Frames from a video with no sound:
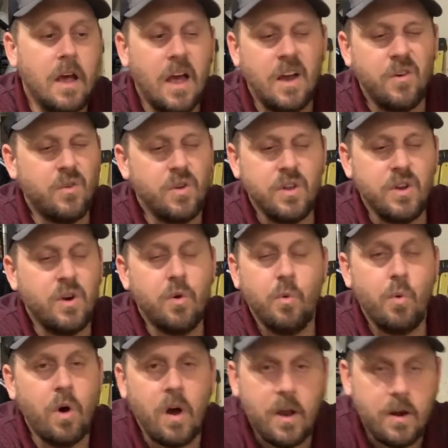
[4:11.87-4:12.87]
I really
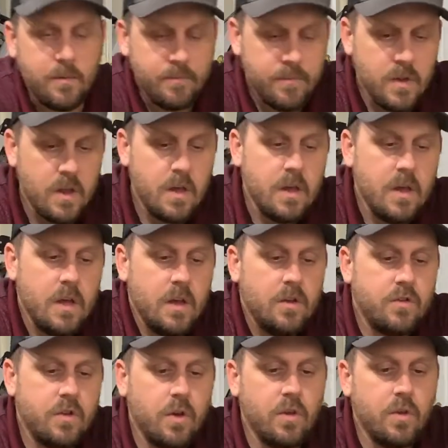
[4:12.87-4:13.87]
don't want.
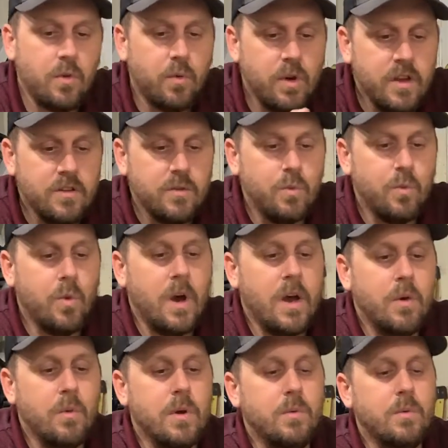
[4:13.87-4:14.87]
So the reason why
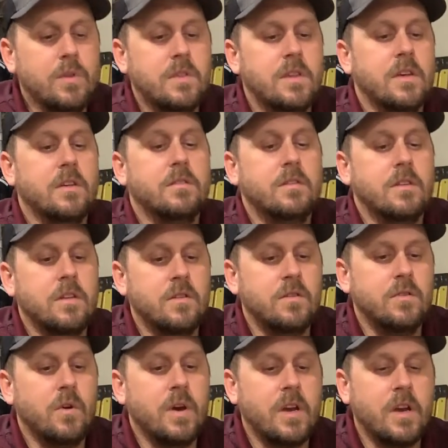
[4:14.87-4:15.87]
I went with this is
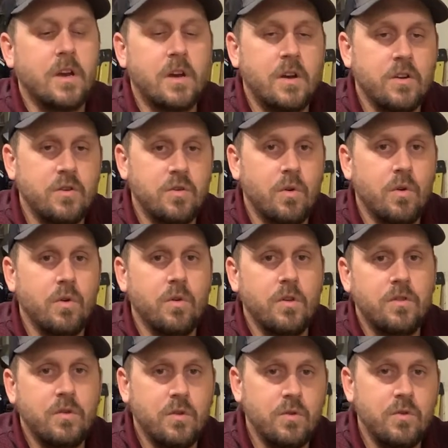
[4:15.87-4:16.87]
so I can control the
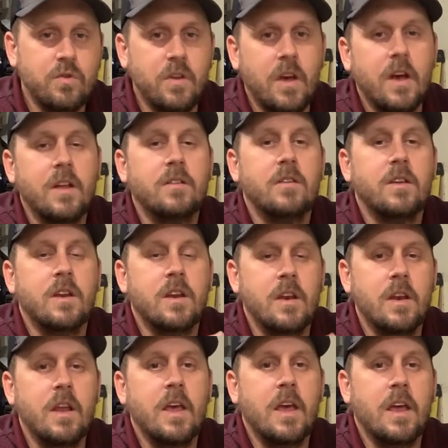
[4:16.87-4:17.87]
two sides
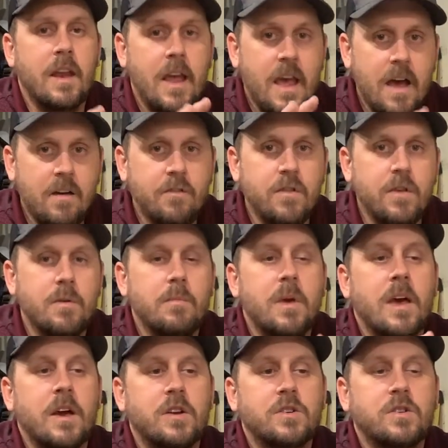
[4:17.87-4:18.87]
and have them
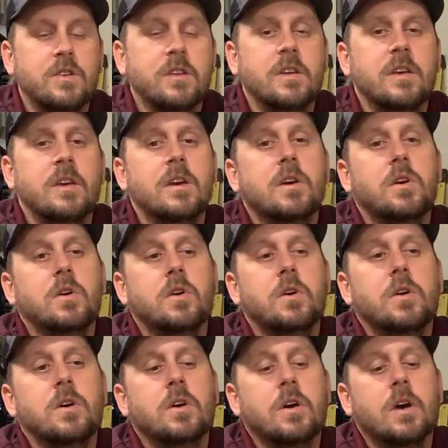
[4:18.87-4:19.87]
actually
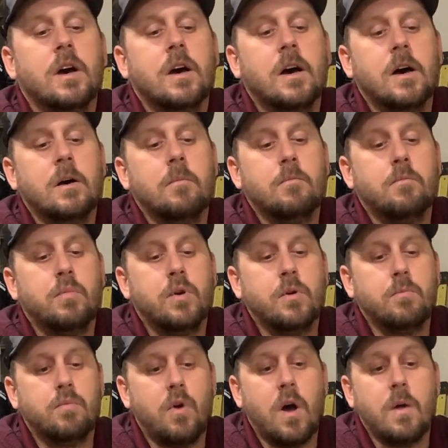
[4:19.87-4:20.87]

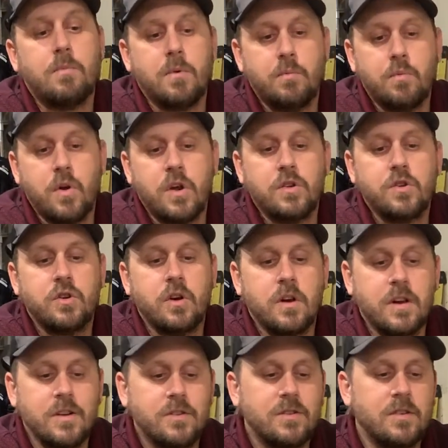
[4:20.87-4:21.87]
put proper pressure
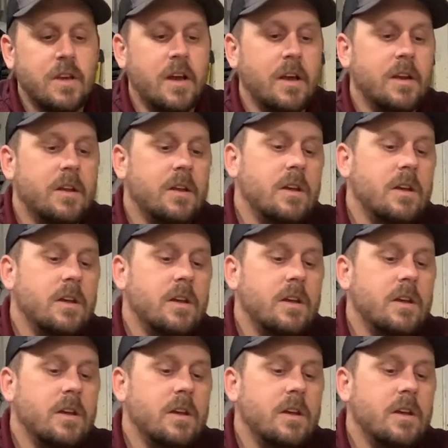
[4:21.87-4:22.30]
on each side.